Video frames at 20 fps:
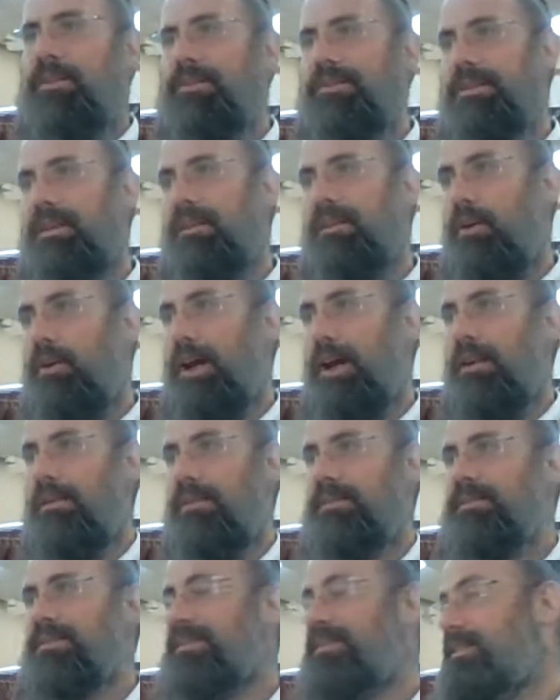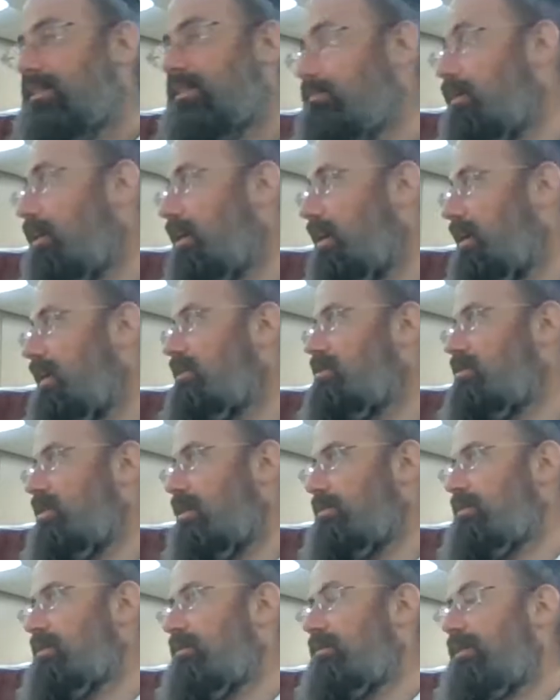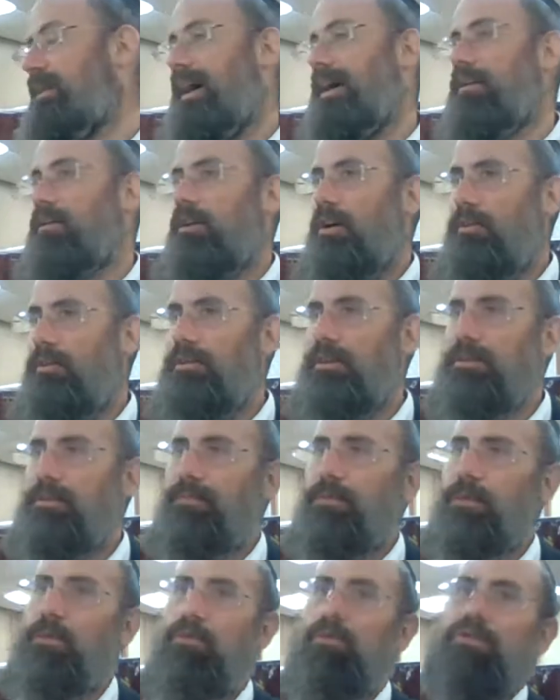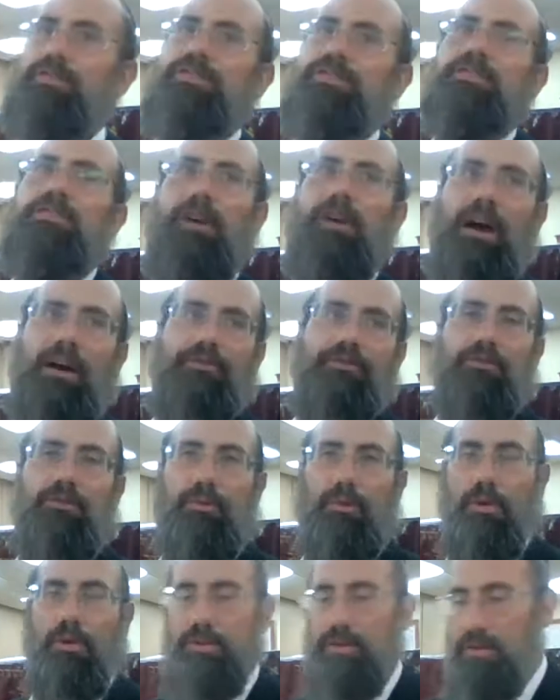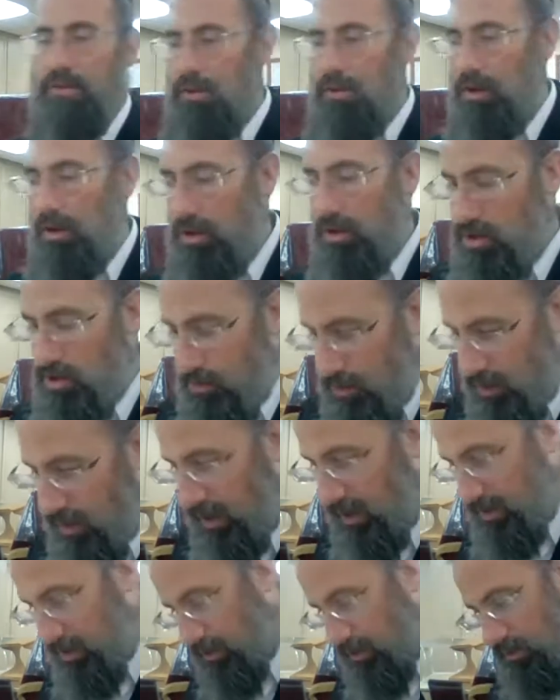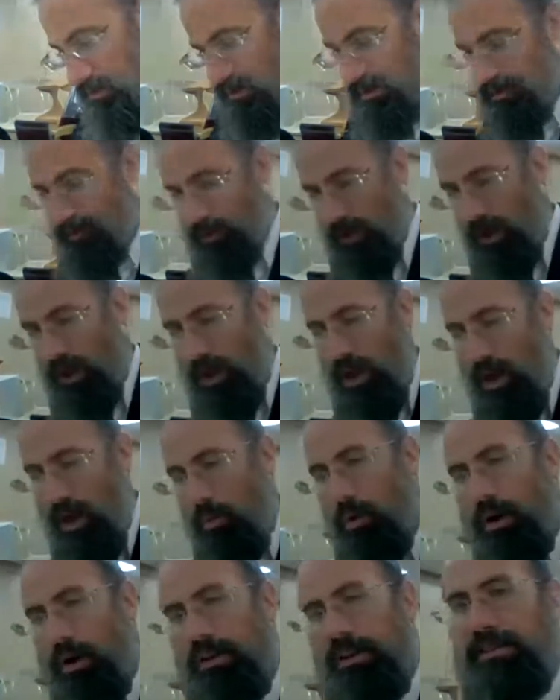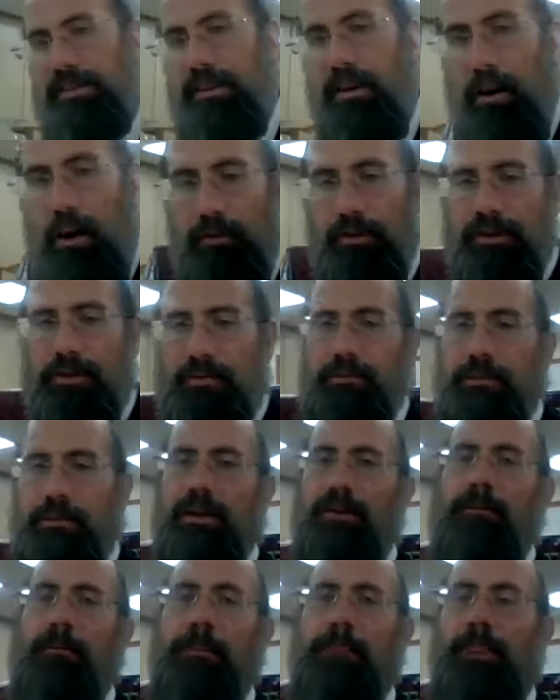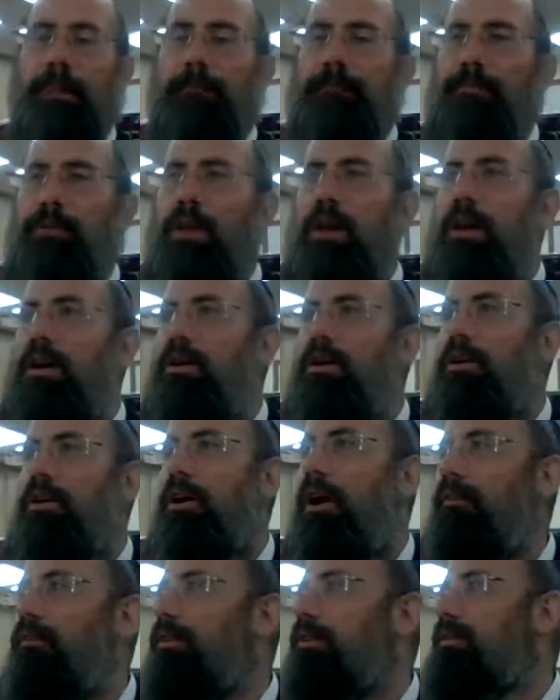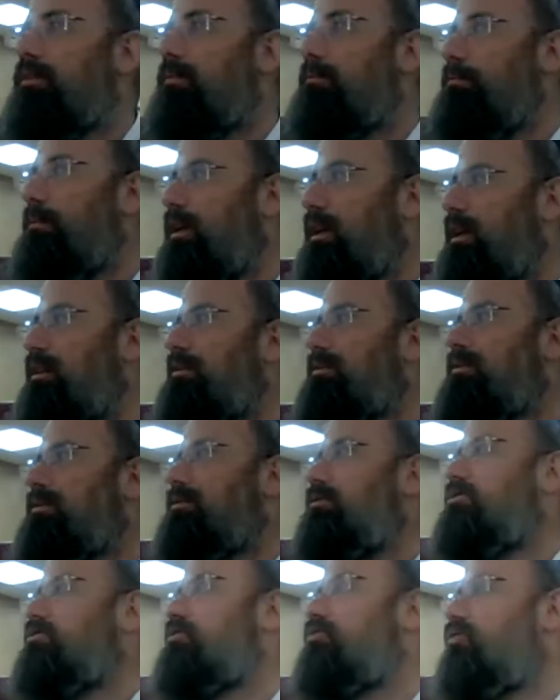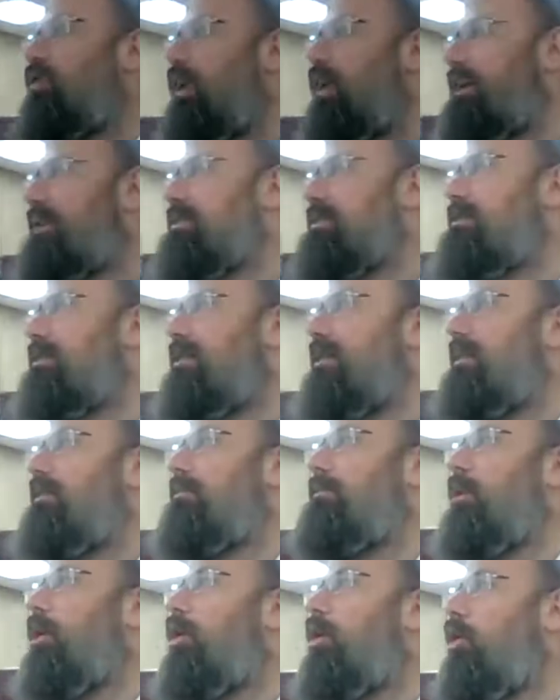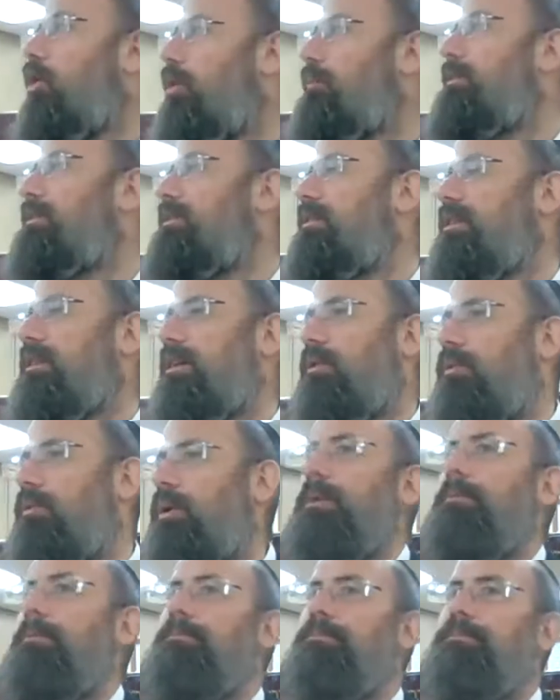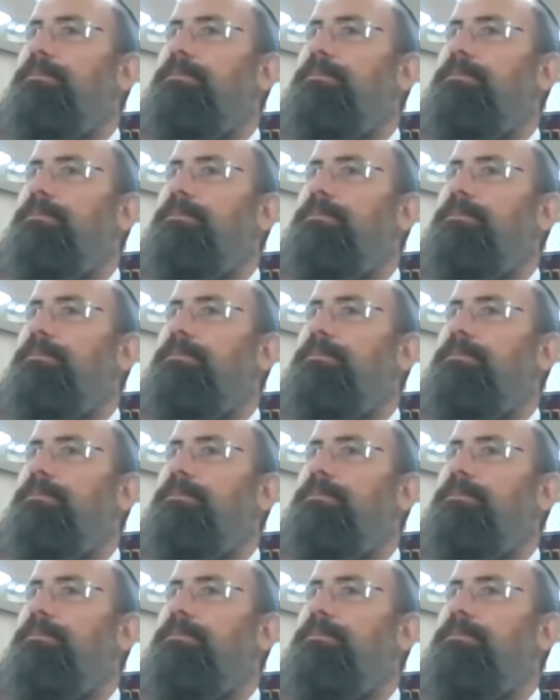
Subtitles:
Let's say the whole Halal. Simcha Eid Shama Simcha and Kavod. Also, you have to on Shmini Atzeres. What does kavod mean? Kavod means to dress in a mechubadik way.